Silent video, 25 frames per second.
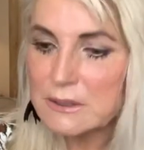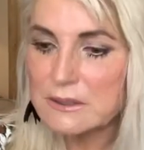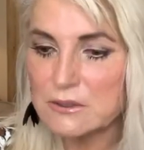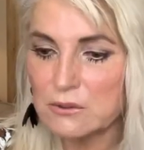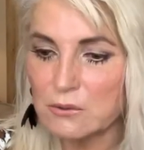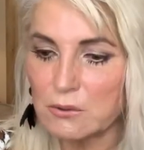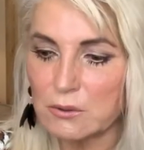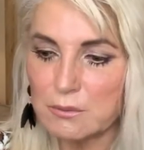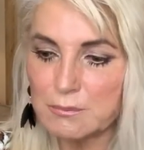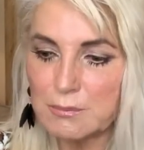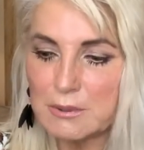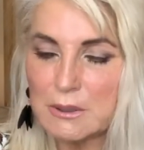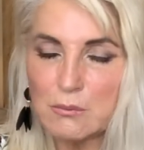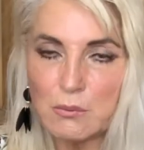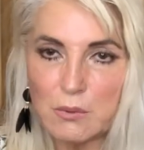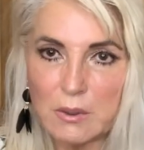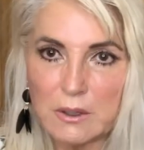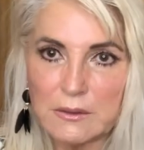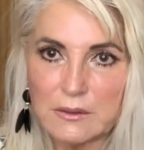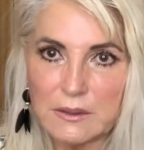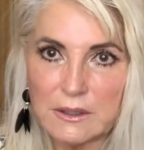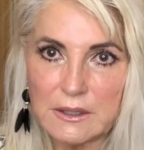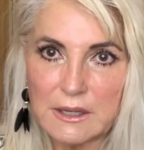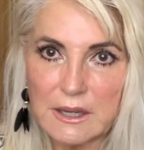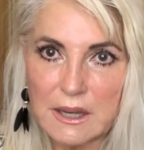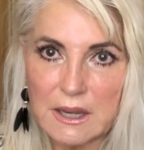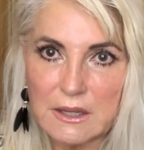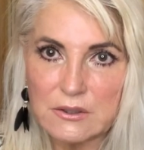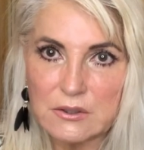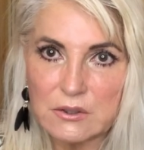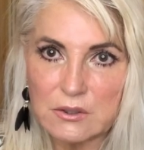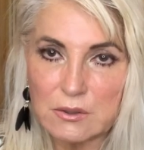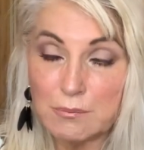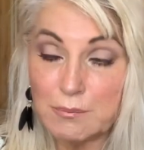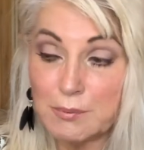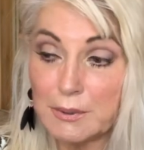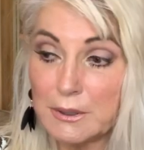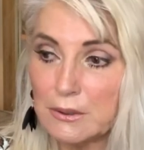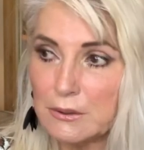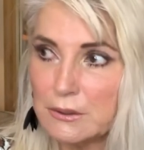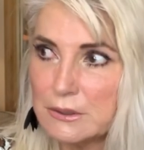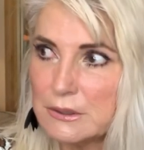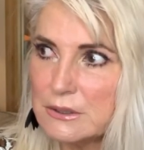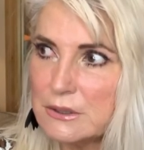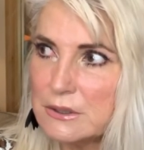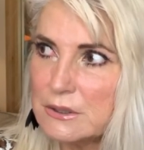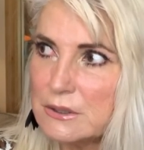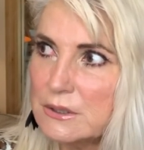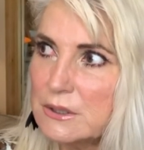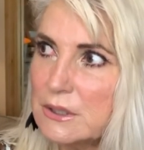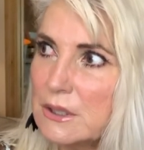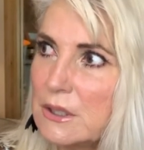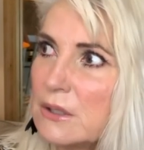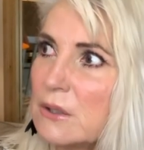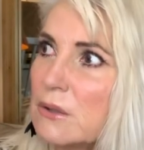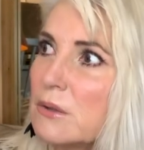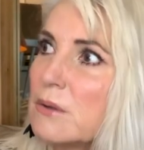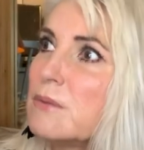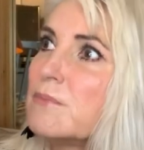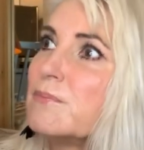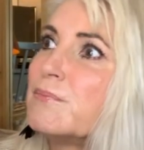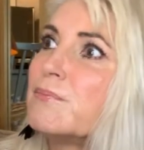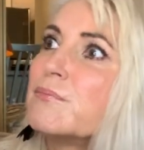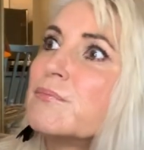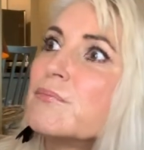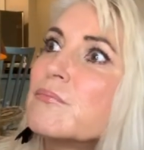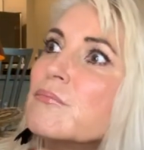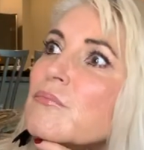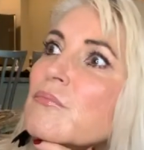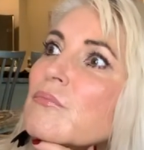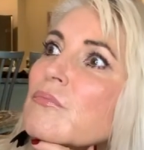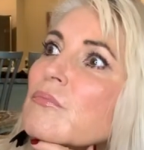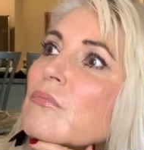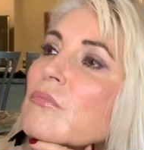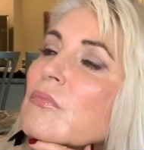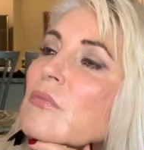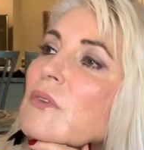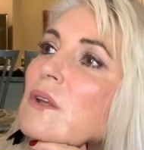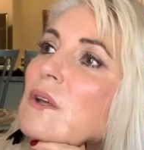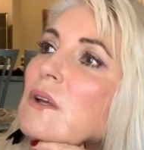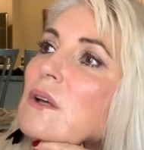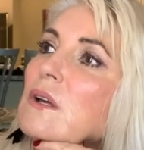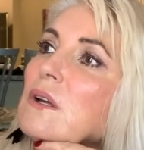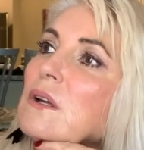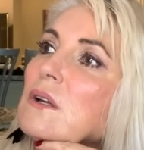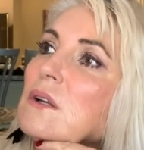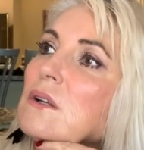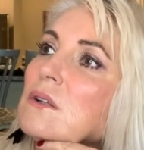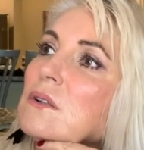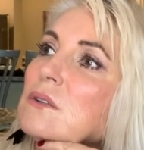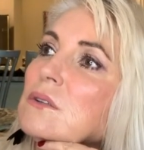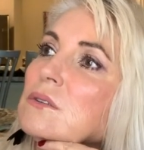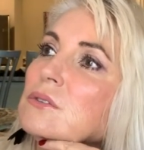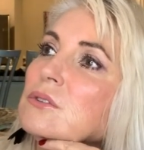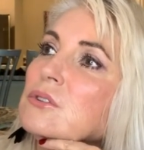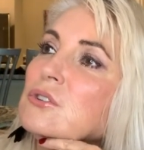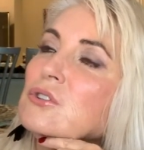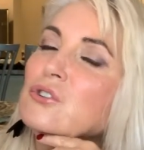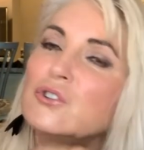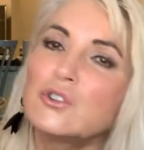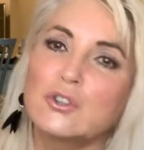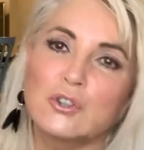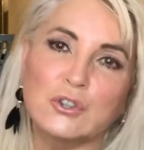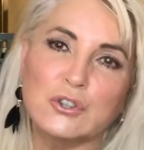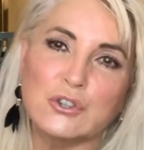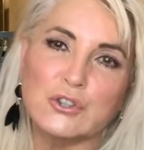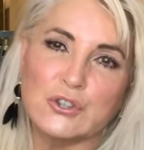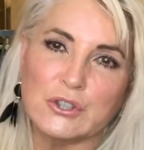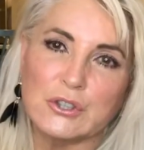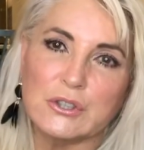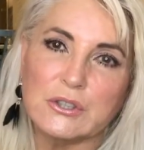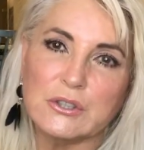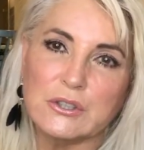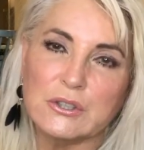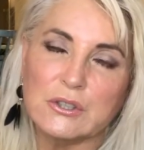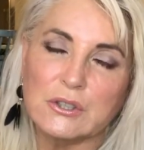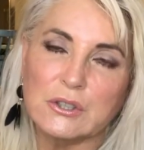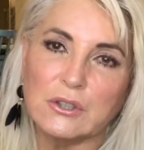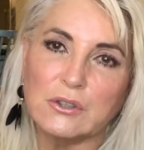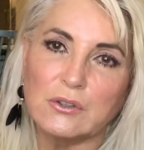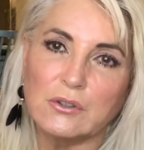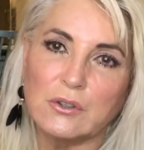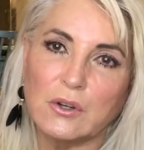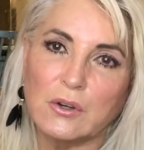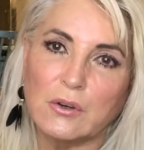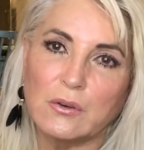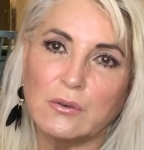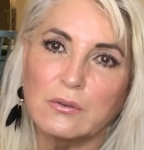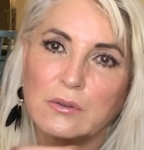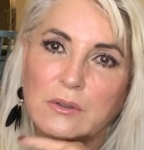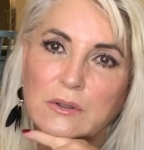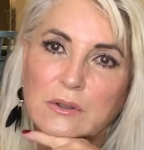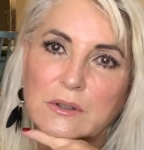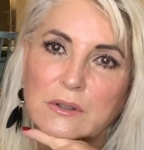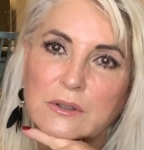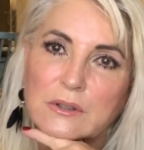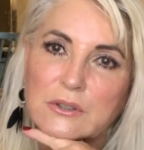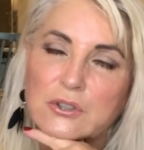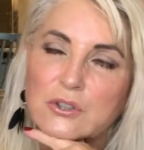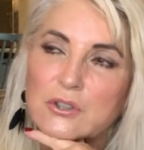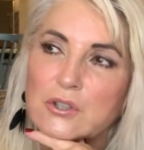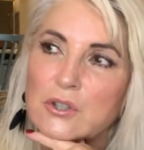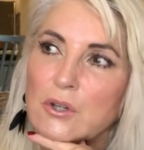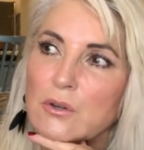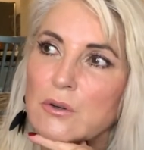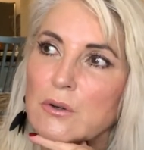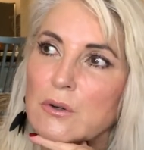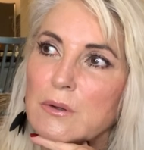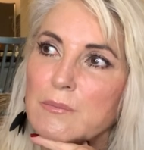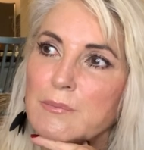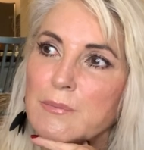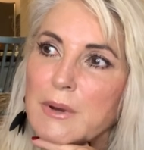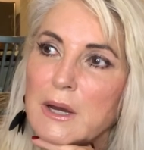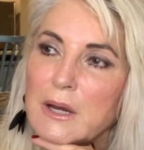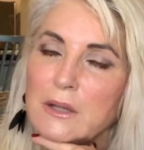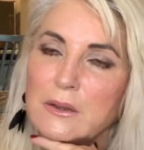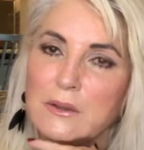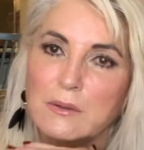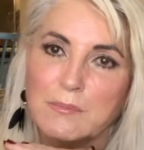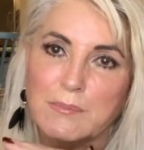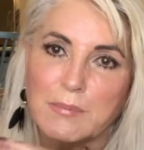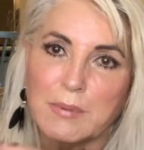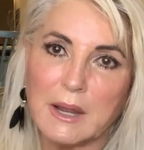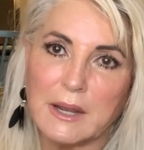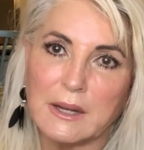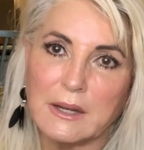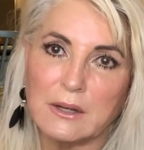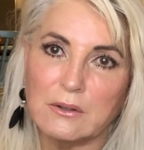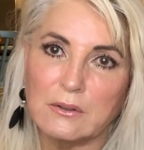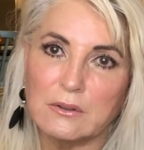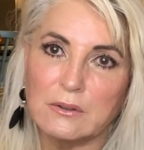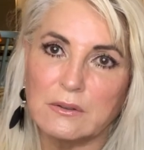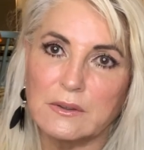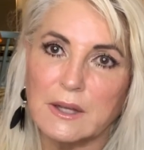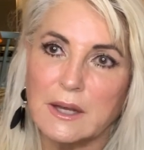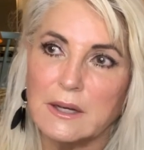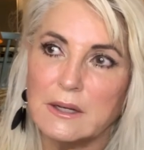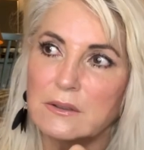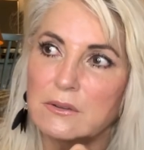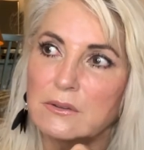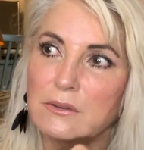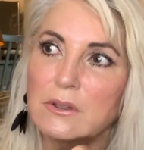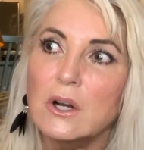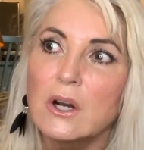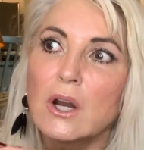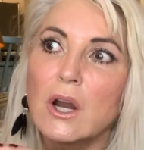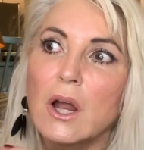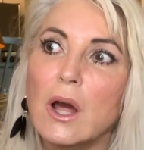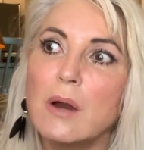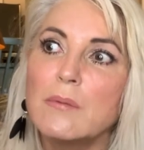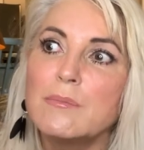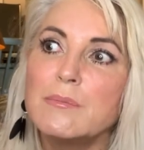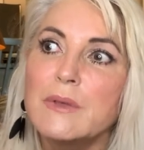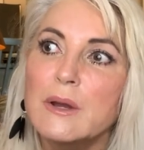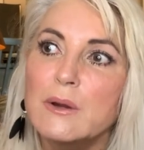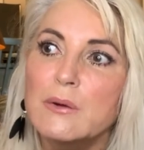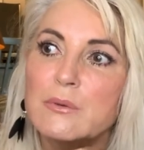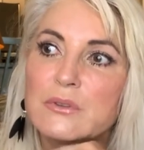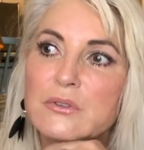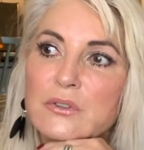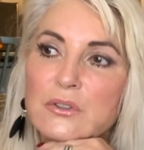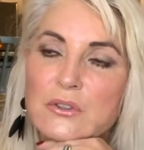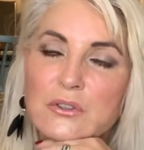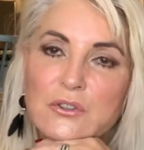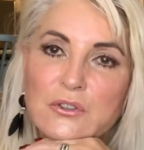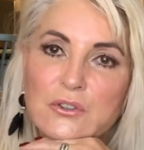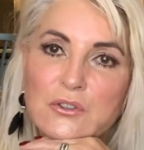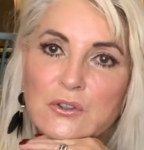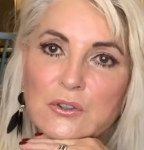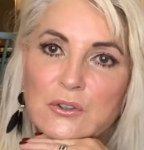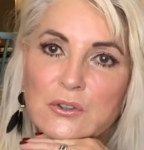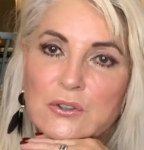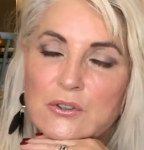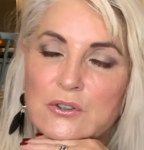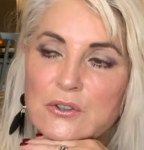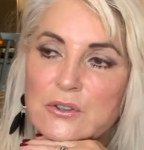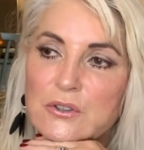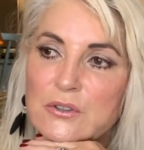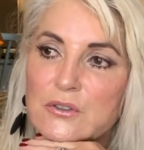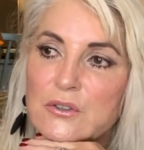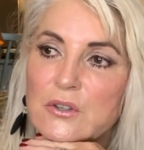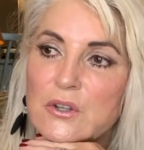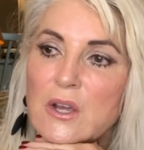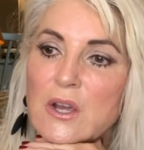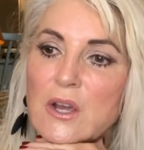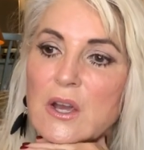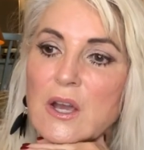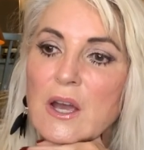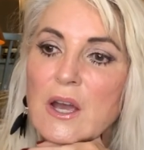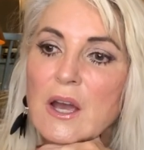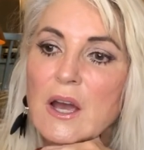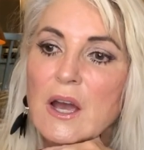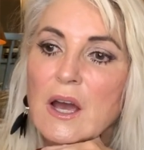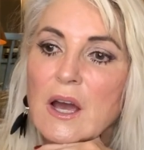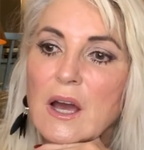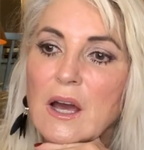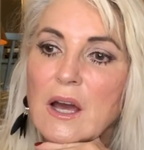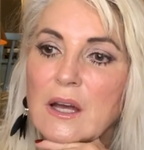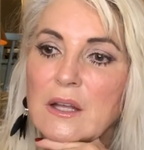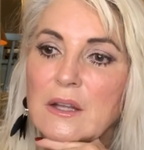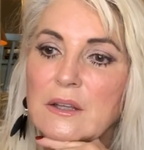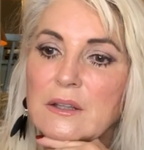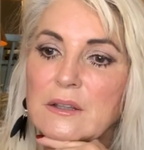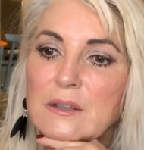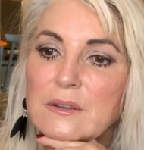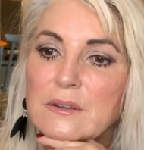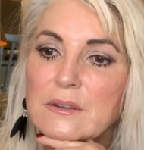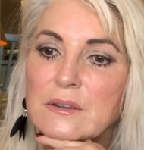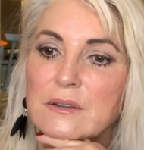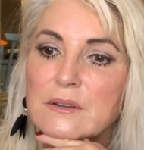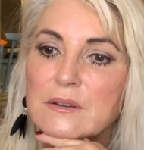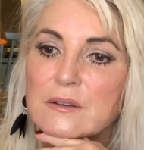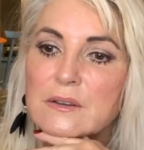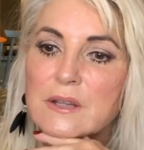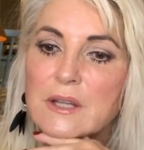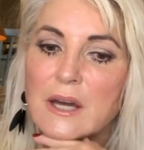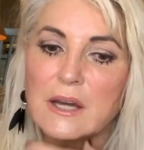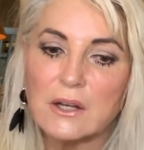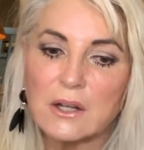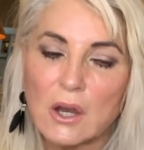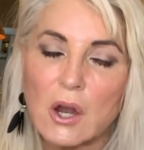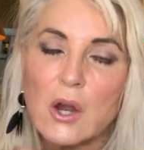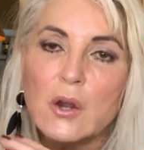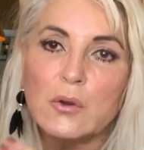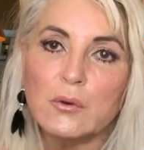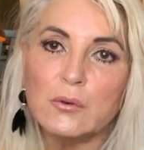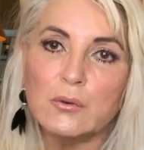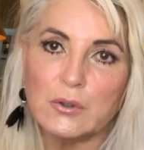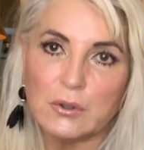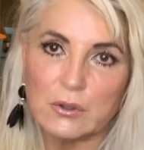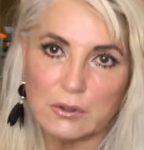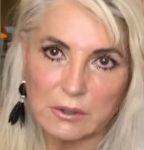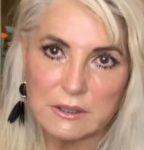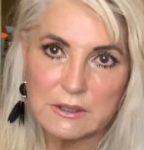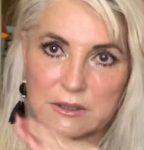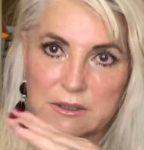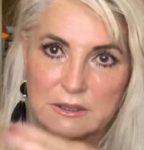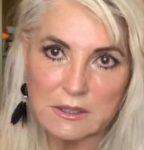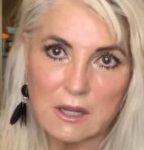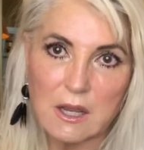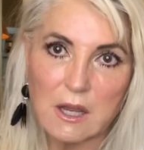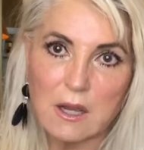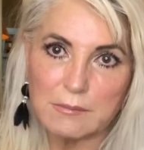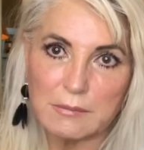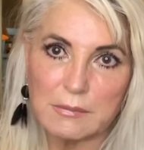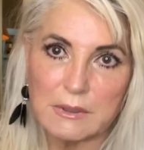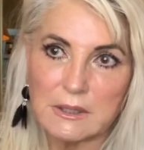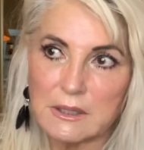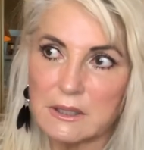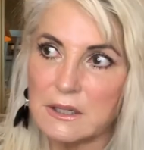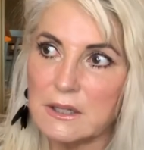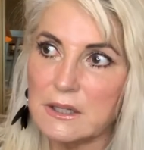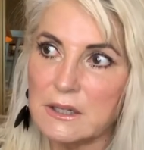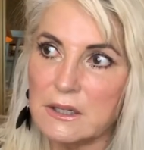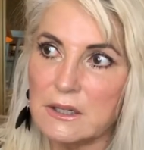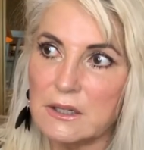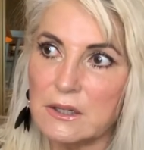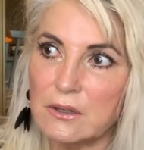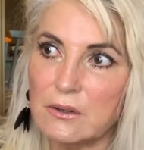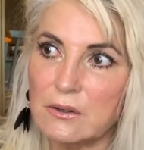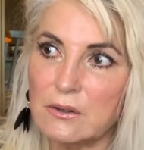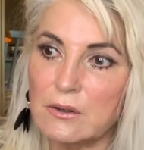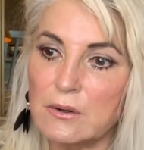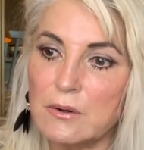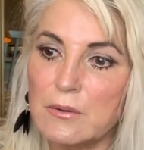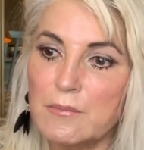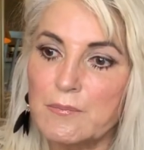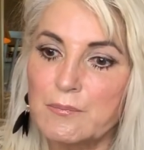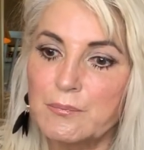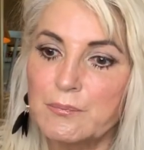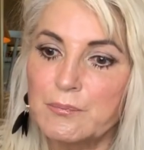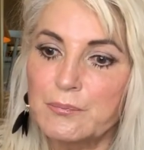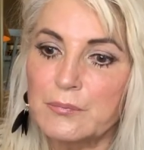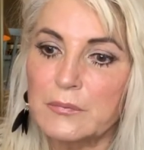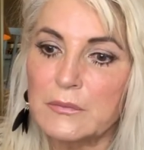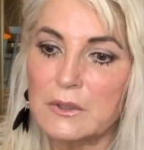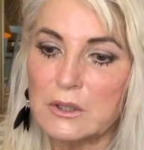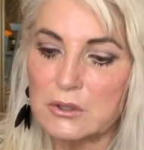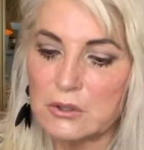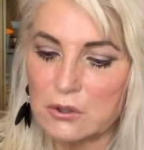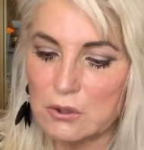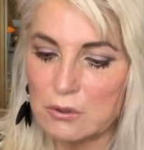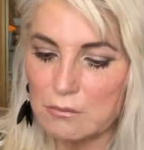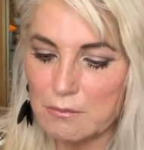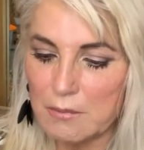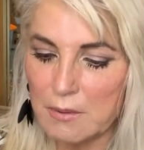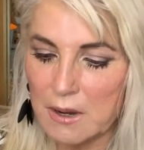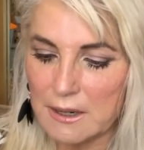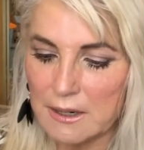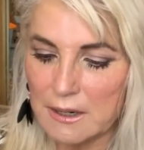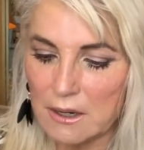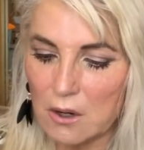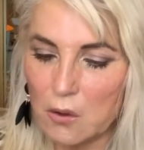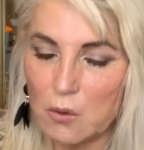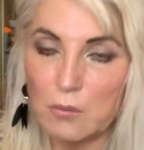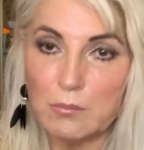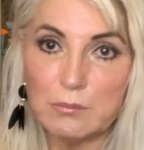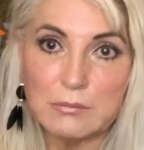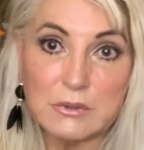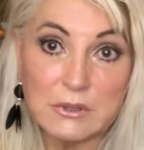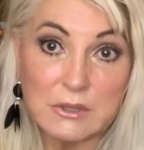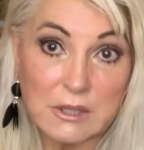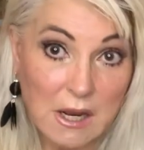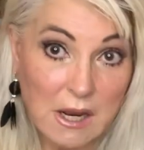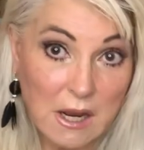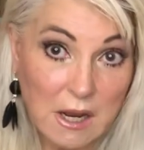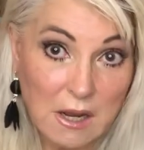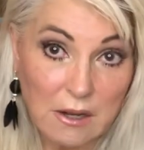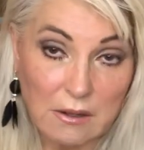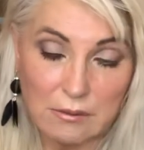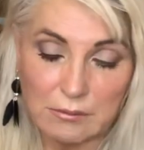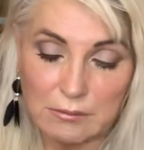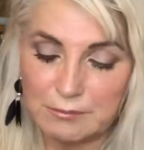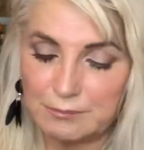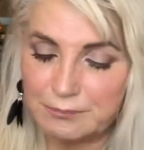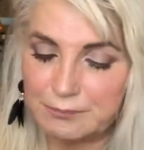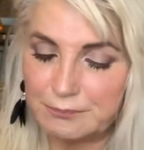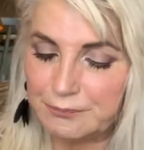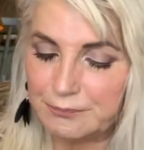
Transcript: is going to be one of the guest appearances here uh, Sturgis, you know, the show about the biker, that club that was in Sturgis. Uh, that owner is coming here to my hometown.